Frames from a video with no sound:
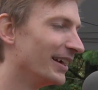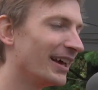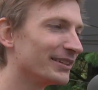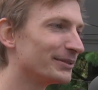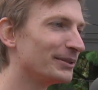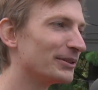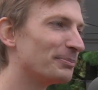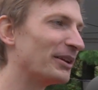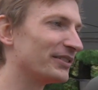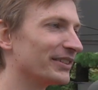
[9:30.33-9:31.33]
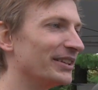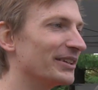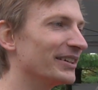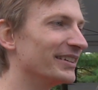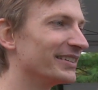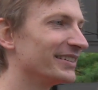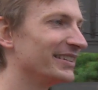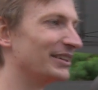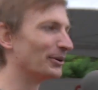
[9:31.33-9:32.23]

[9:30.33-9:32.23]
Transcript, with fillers: that's that's basically the you